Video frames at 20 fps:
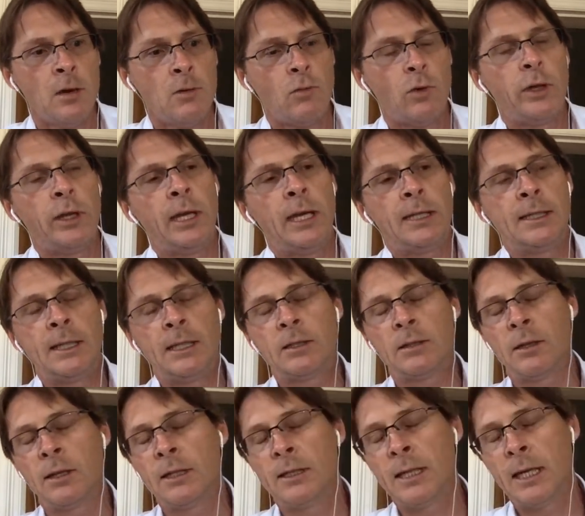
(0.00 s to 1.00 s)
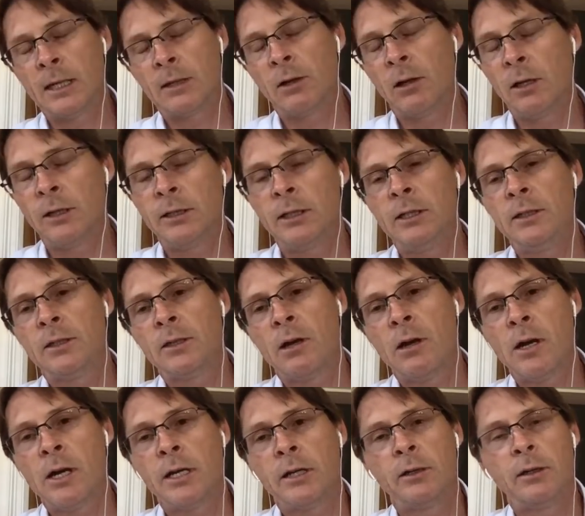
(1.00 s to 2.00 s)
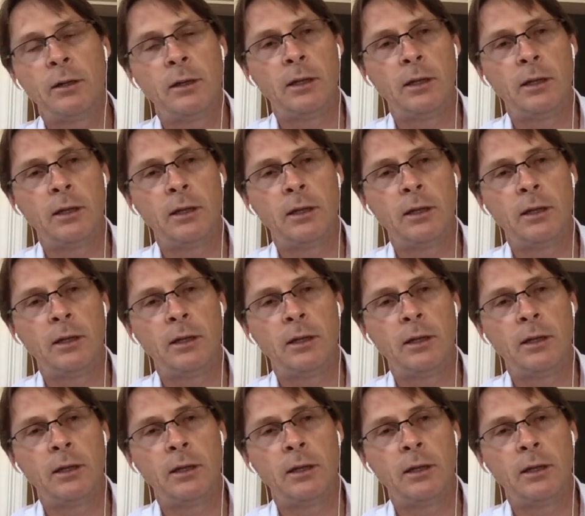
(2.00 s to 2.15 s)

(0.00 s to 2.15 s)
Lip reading: whether that sits on the technology side,